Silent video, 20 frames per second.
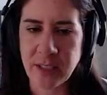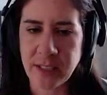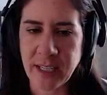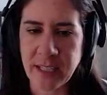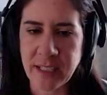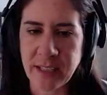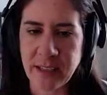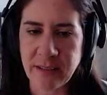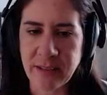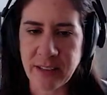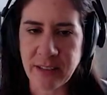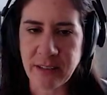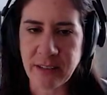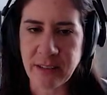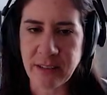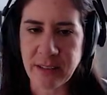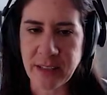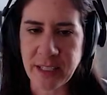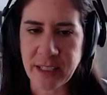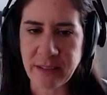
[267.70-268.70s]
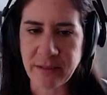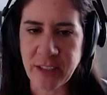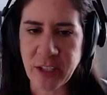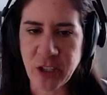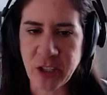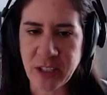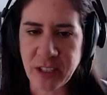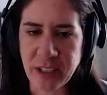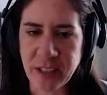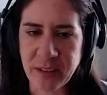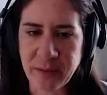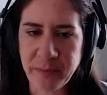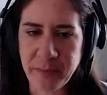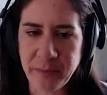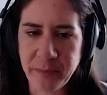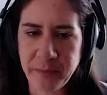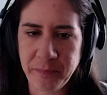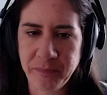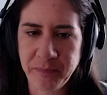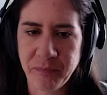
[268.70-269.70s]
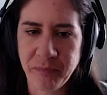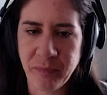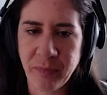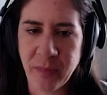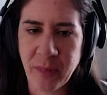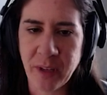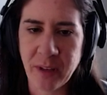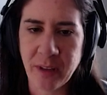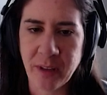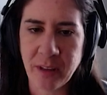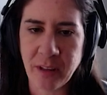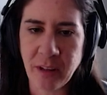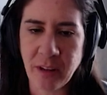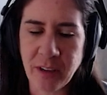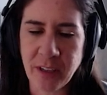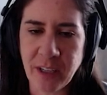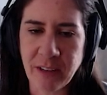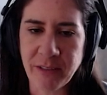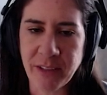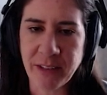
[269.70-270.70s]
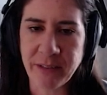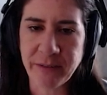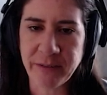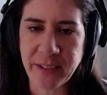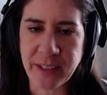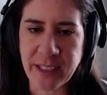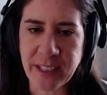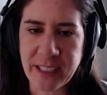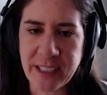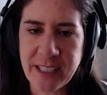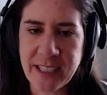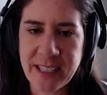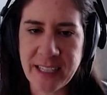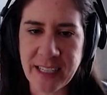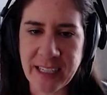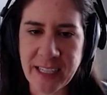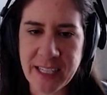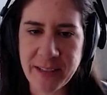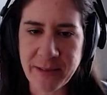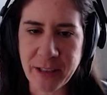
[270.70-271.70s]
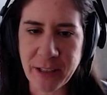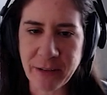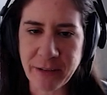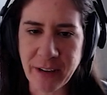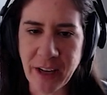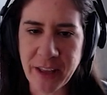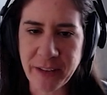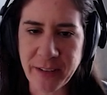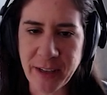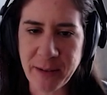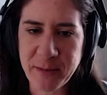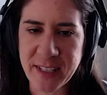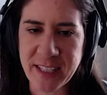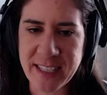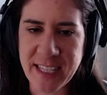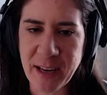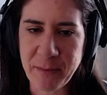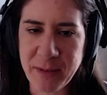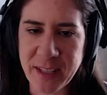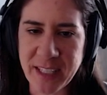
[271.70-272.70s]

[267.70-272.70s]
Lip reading: kind of do the original look of it first. I guess we're going all the way up to the top of the